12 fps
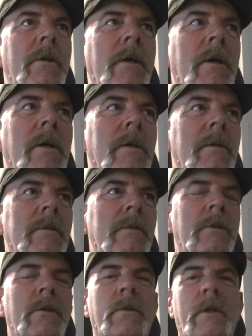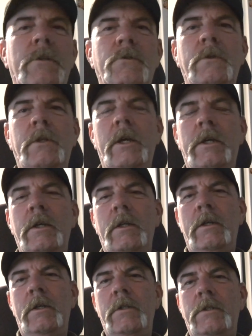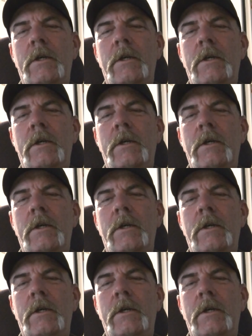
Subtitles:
that's ridiculous.